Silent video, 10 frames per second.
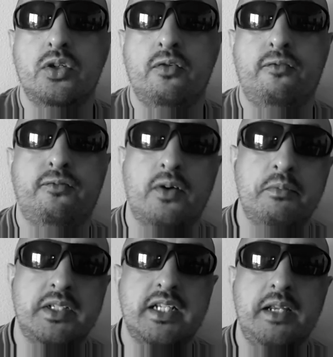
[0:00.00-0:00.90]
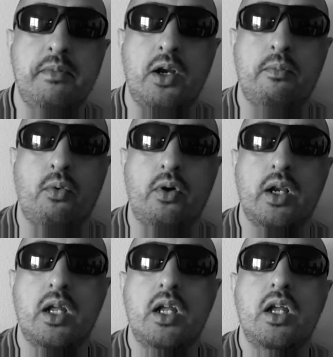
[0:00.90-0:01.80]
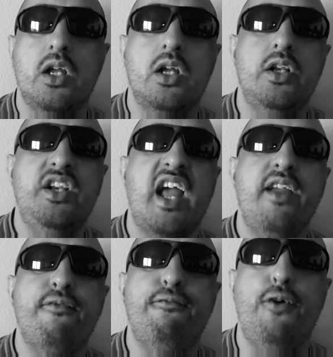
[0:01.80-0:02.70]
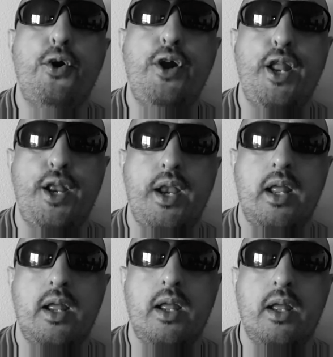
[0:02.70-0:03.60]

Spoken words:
from the same airport diverted